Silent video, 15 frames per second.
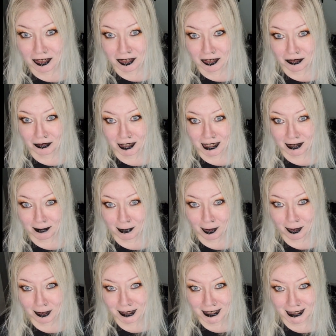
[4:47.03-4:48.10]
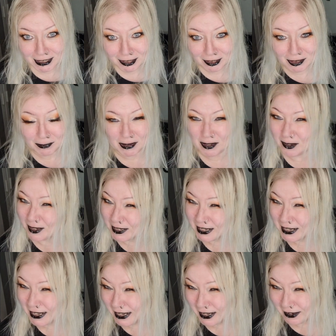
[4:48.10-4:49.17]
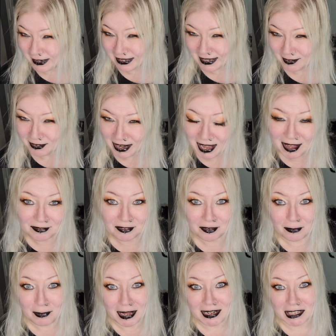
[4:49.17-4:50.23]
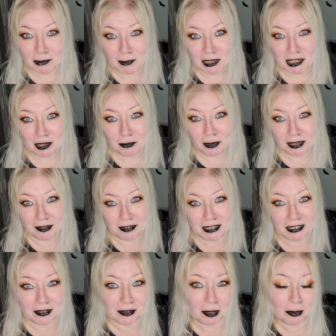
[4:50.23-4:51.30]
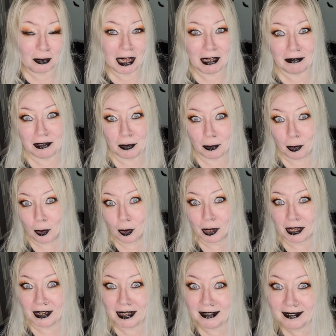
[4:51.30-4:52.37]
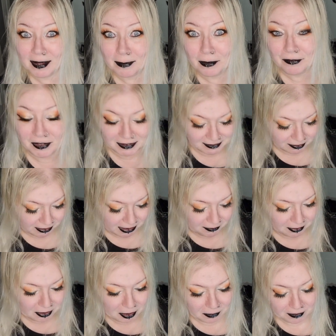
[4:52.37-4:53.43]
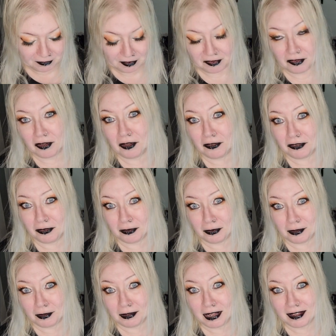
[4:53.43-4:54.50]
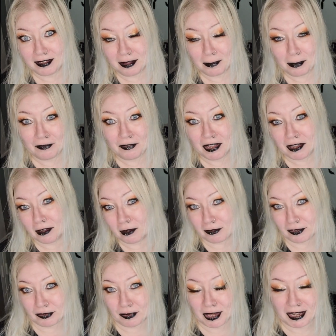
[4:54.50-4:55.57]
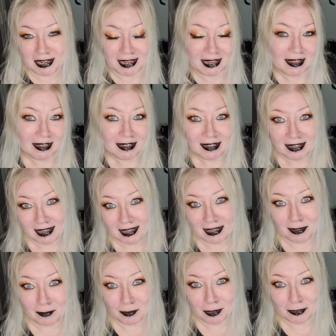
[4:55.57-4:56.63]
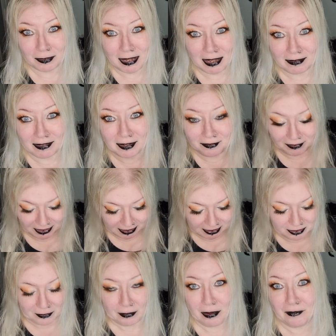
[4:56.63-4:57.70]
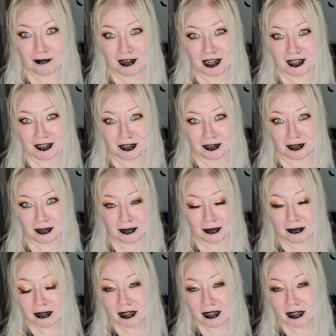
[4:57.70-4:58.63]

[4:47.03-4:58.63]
three more t-shirts, because you never have too many, especially when you need to go out and walk and that type of things. You never know if it's hot or that type of thing, go sweaty, and you want to have something new and fresh on you.